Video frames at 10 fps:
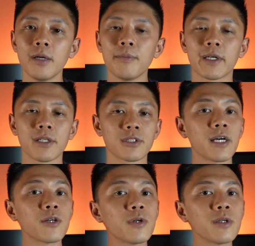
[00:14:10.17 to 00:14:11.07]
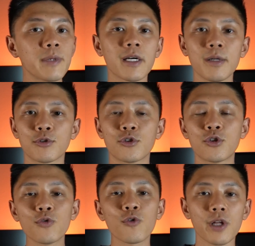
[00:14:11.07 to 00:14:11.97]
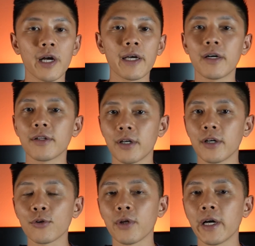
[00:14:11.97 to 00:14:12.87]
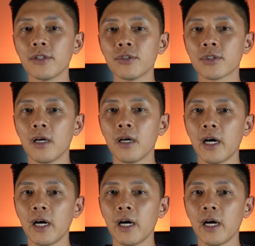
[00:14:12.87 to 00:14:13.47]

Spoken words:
because I don't want to become too reliant on the other lights.